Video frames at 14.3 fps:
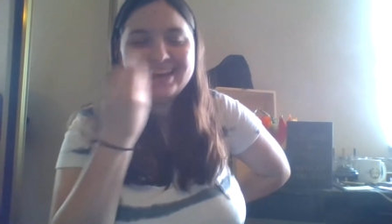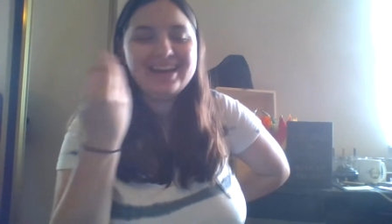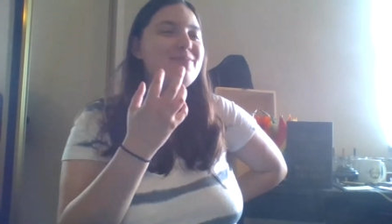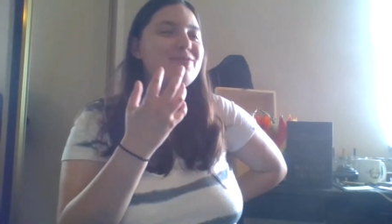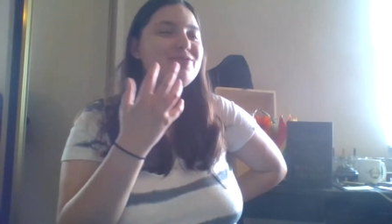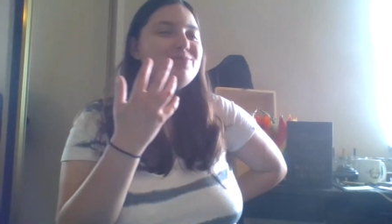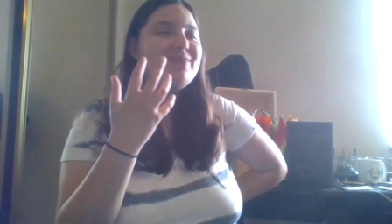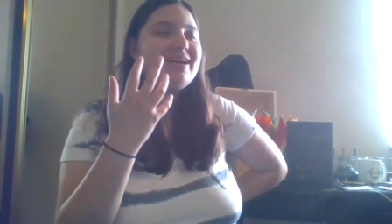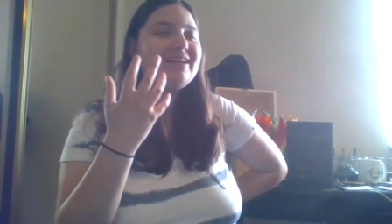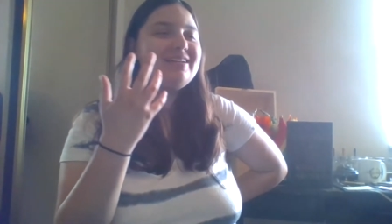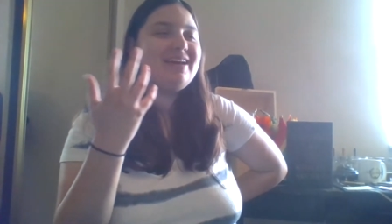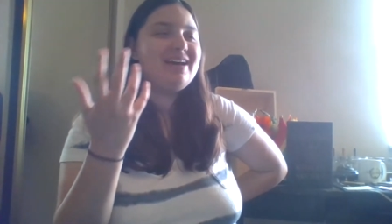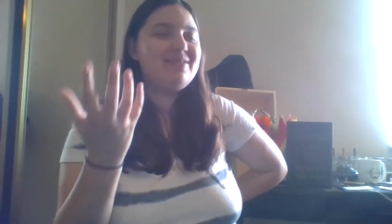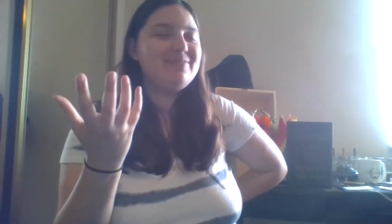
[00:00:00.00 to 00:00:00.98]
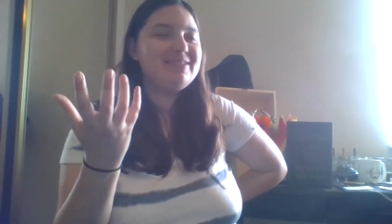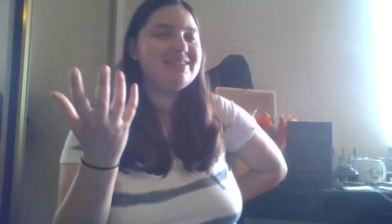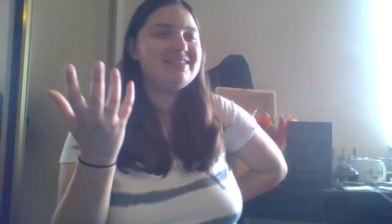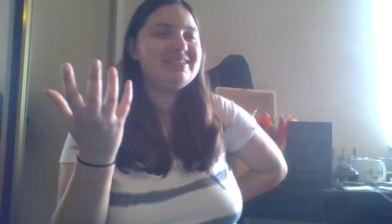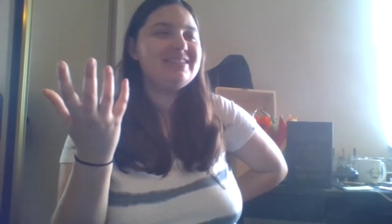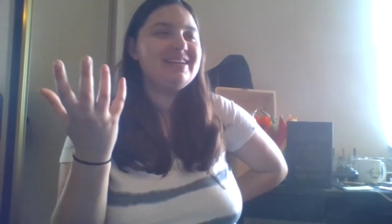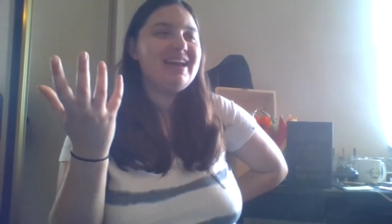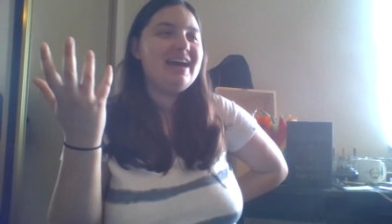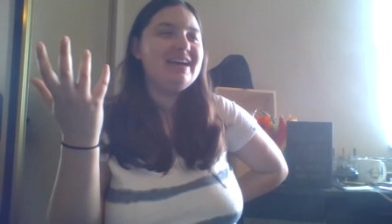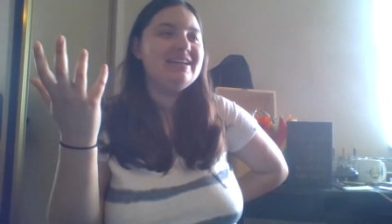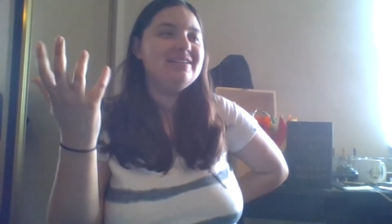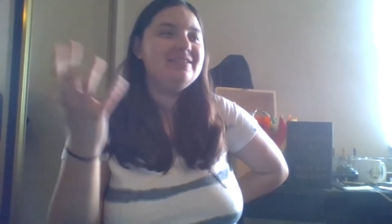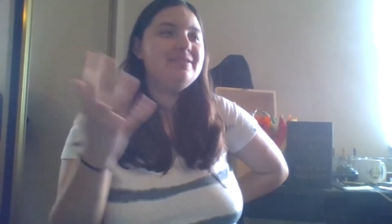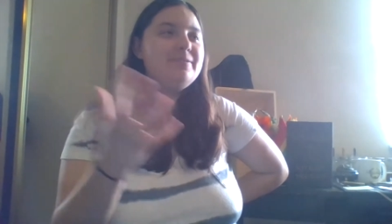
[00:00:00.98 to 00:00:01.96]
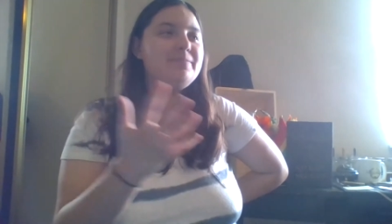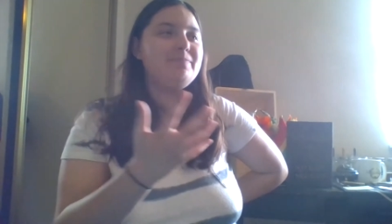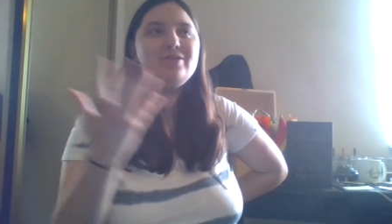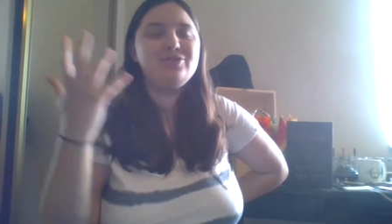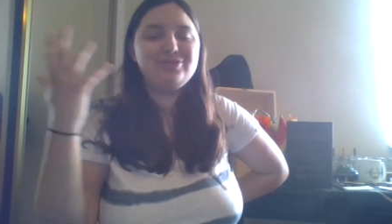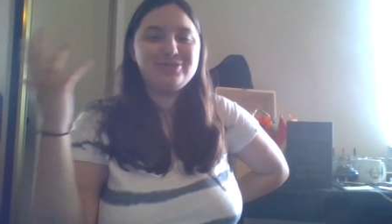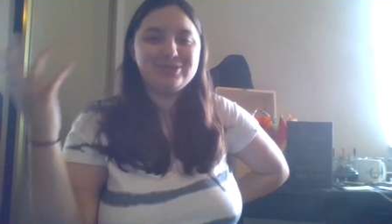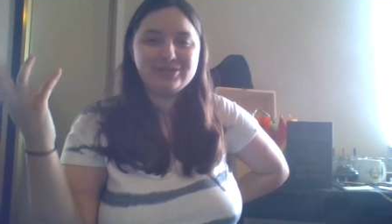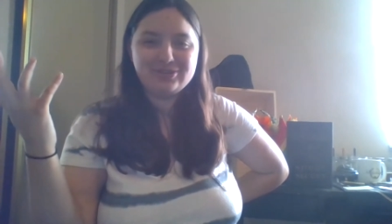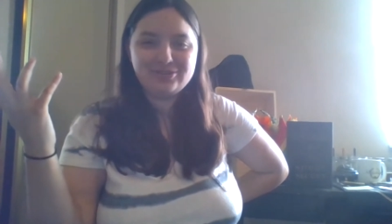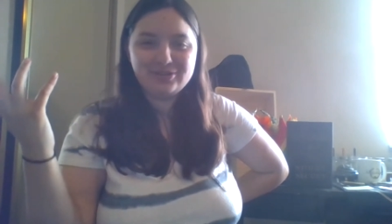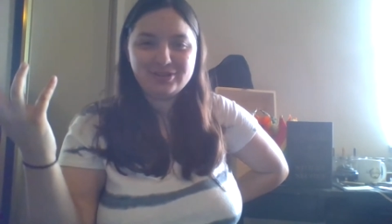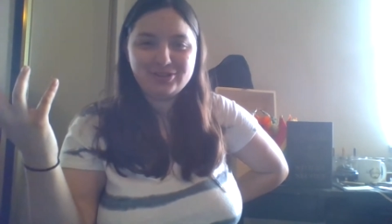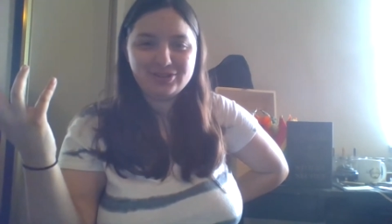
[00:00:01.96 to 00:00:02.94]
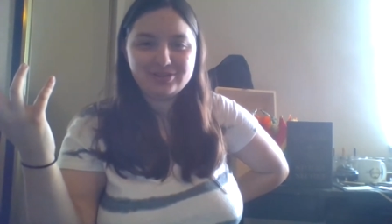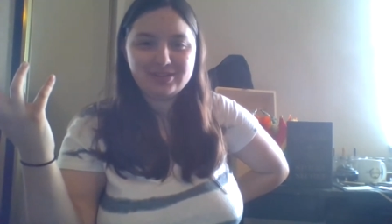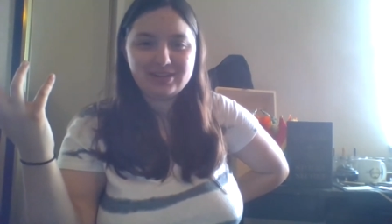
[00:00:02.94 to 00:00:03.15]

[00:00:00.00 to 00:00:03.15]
Most magnanimous and wondrous creature